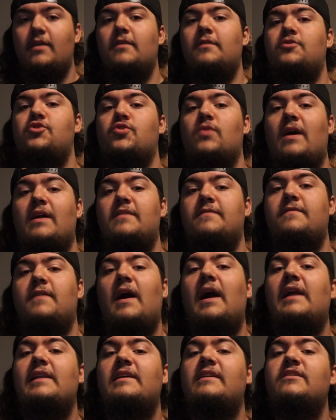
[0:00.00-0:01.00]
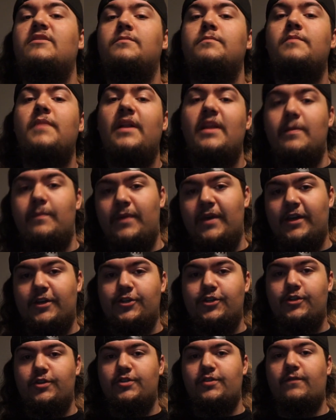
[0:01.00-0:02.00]
Try to find as many
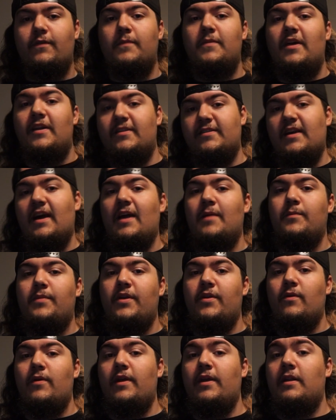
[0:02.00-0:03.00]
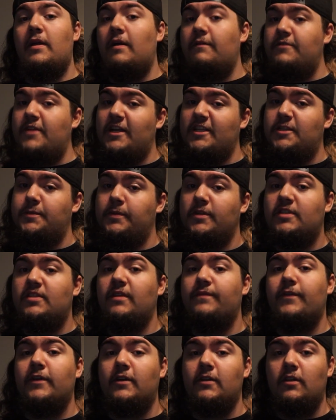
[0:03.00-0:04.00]
pictures from that time period of that
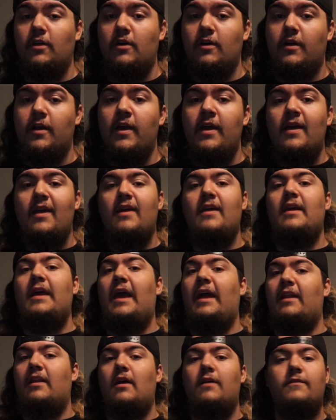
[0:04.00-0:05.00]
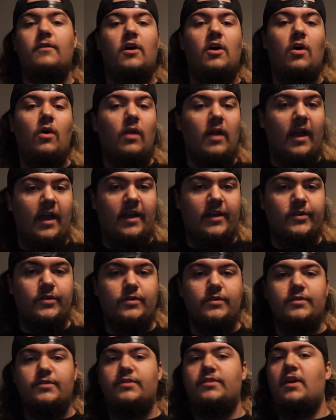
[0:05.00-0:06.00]
specific look, and of all
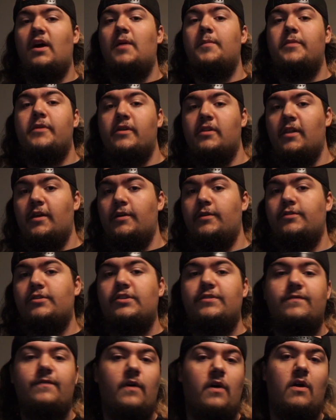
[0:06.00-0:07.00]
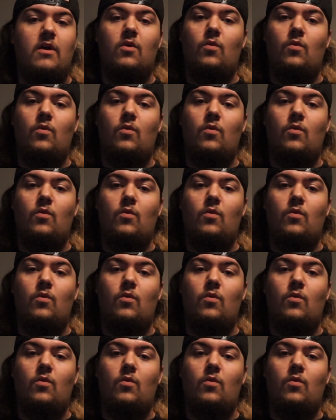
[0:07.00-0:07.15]
angles, up close, far